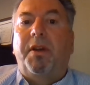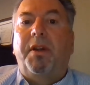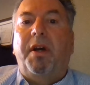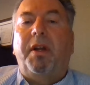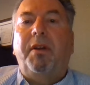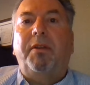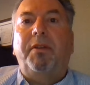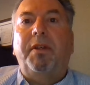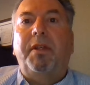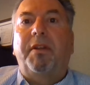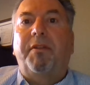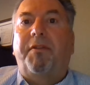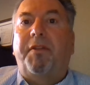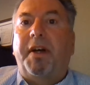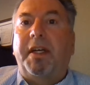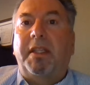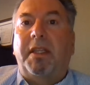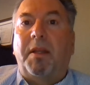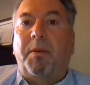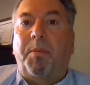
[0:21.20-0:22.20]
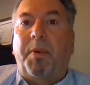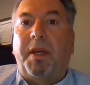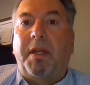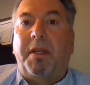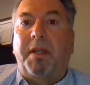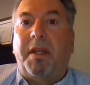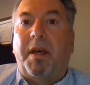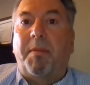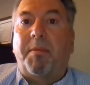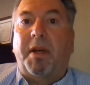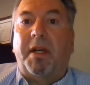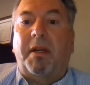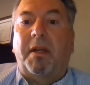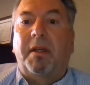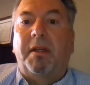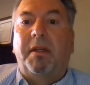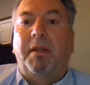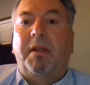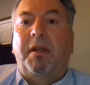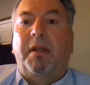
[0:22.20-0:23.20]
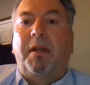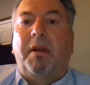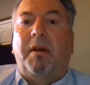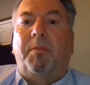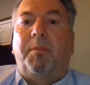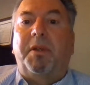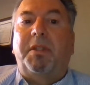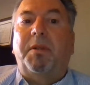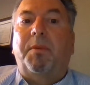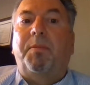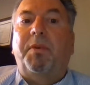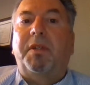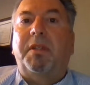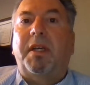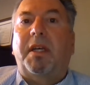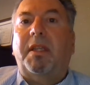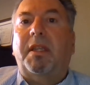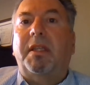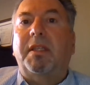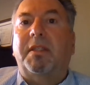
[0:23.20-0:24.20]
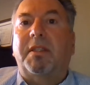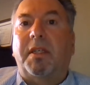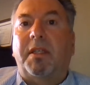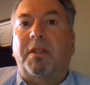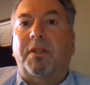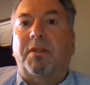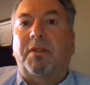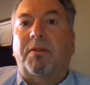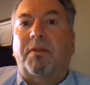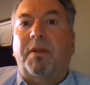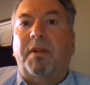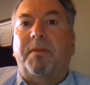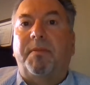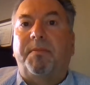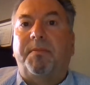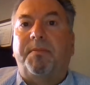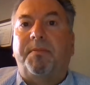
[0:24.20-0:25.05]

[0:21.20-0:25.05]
not only to fight the pandemic, but to protect this industry